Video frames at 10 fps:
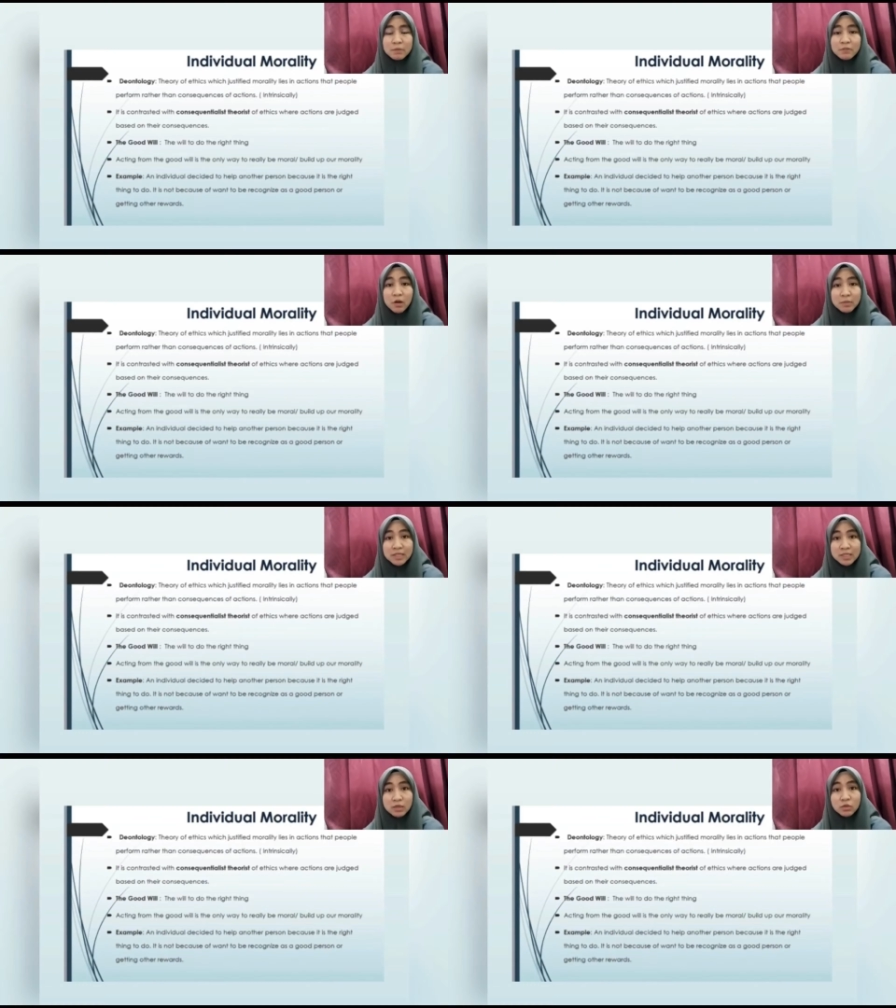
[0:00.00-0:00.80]

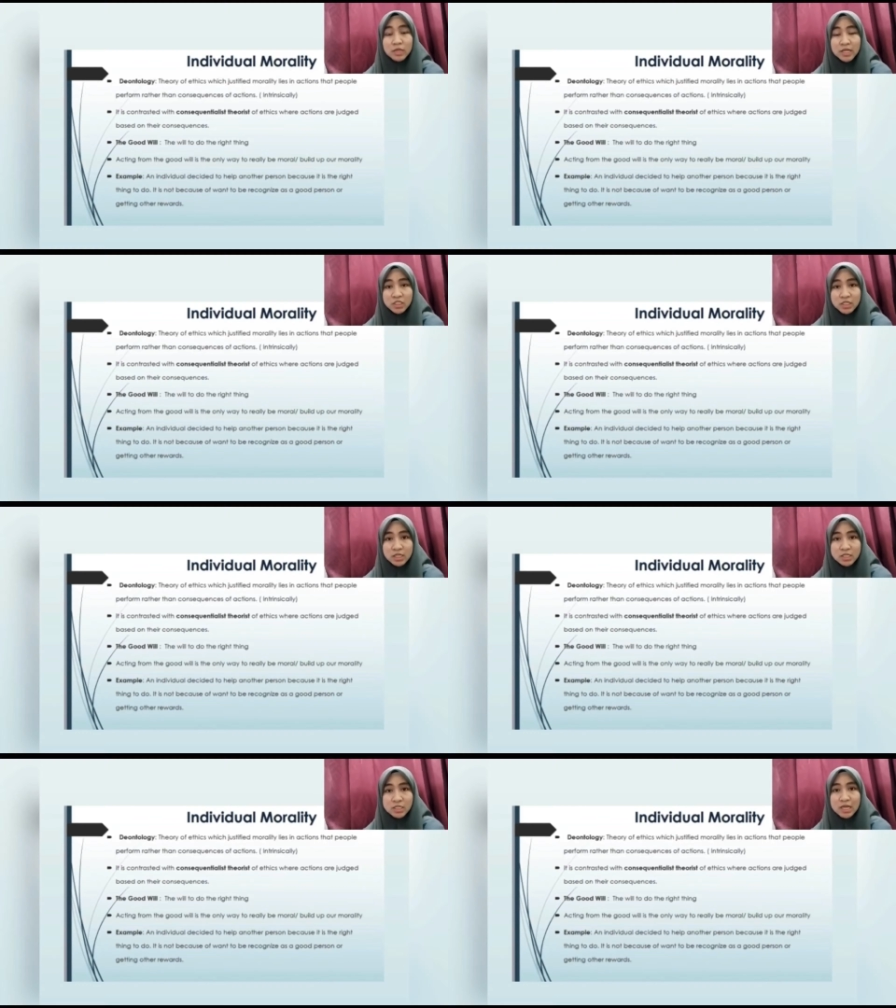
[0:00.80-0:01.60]
performing the good
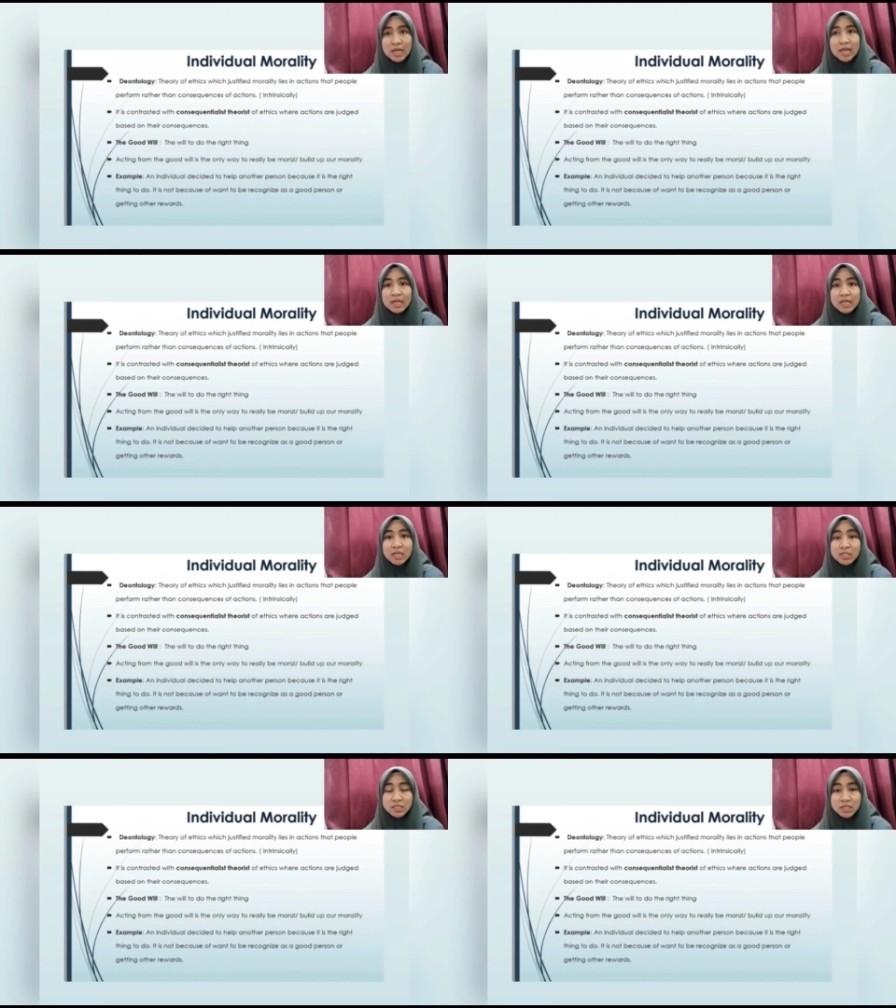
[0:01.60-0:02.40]
actions.
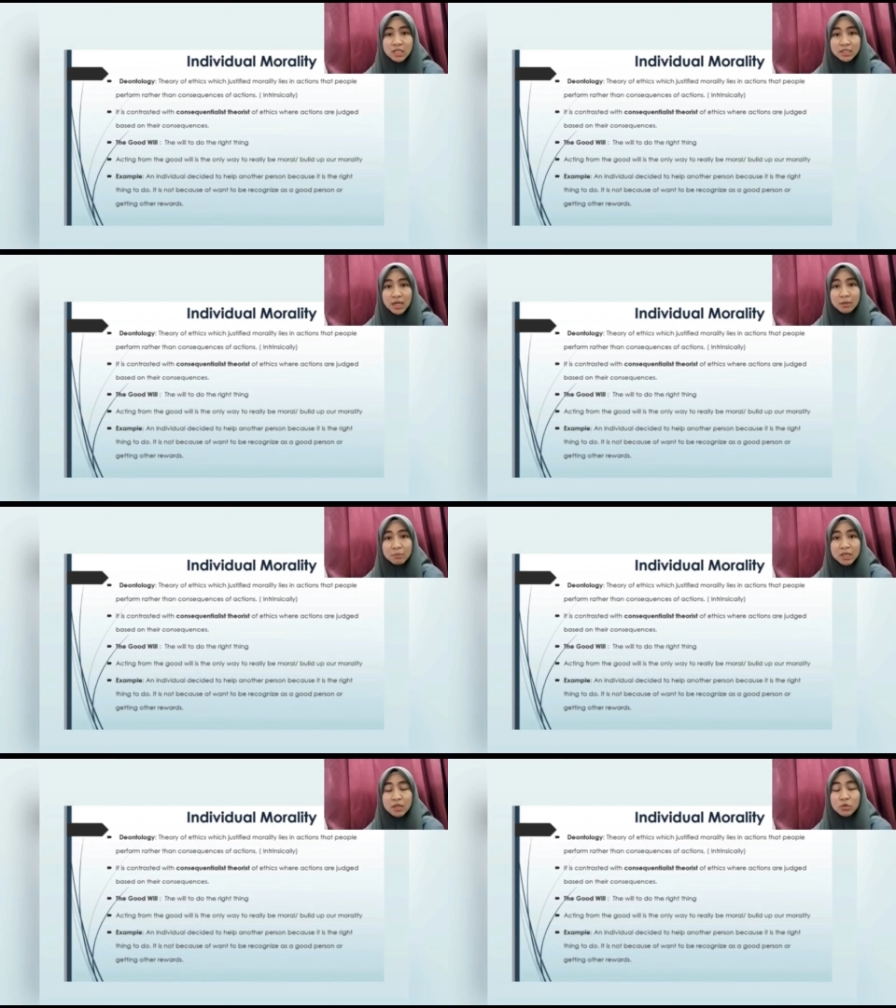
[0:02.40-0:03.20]
It still
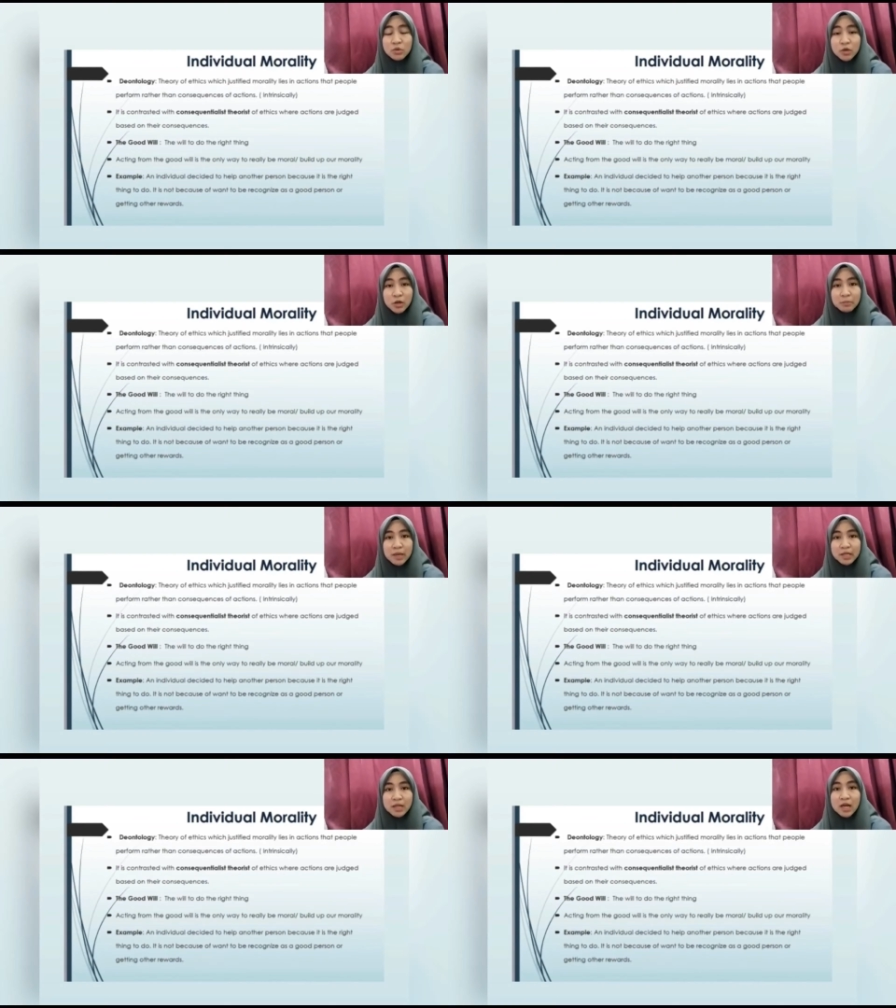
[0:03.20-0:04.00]
can be good or
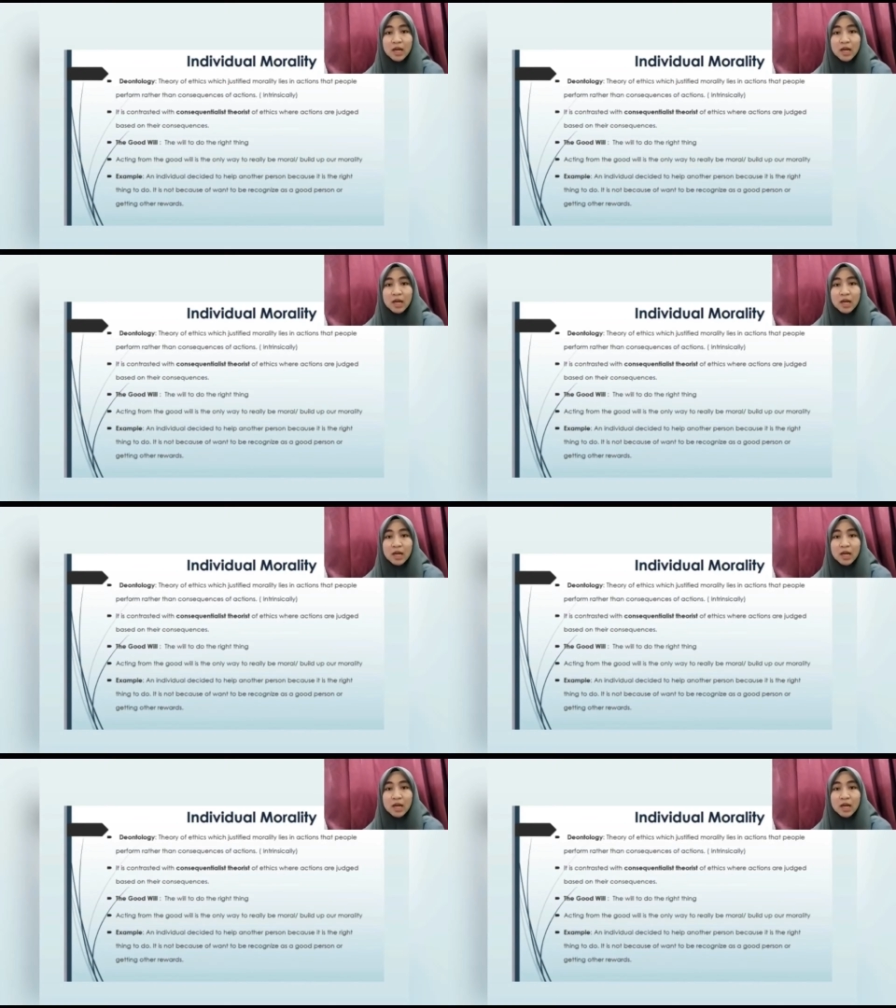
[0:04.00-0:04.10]
bad.